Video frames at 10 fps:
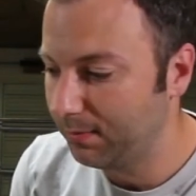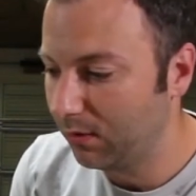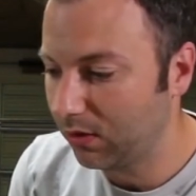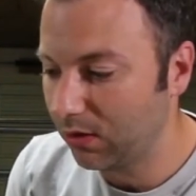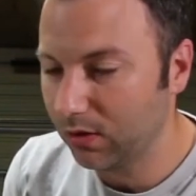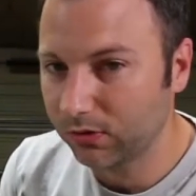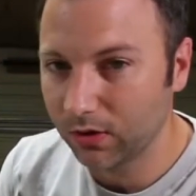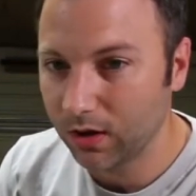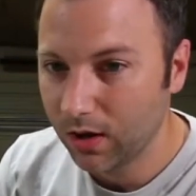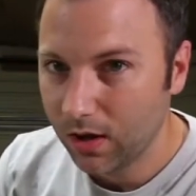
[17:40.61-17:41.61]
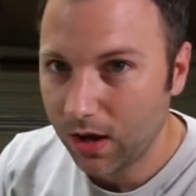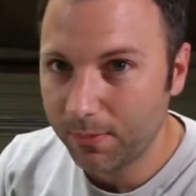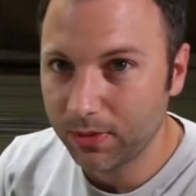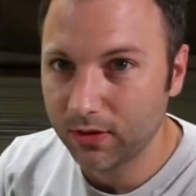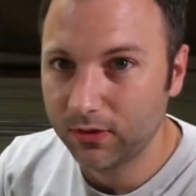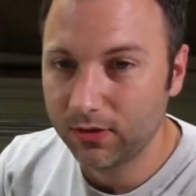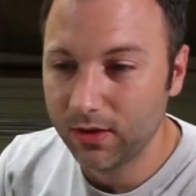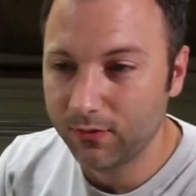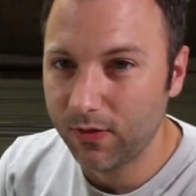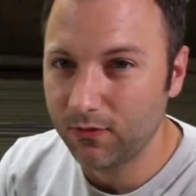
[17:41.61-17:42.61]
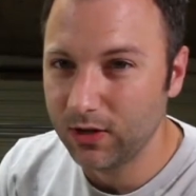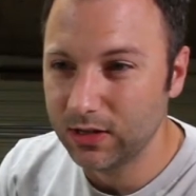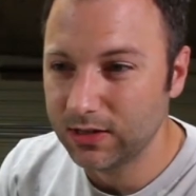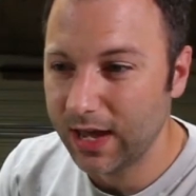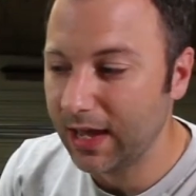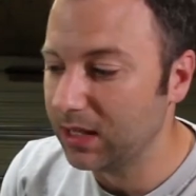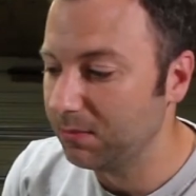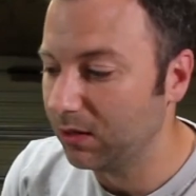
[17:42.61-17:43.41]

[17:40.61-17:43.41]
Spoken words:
Both of those are up in the 50 to 80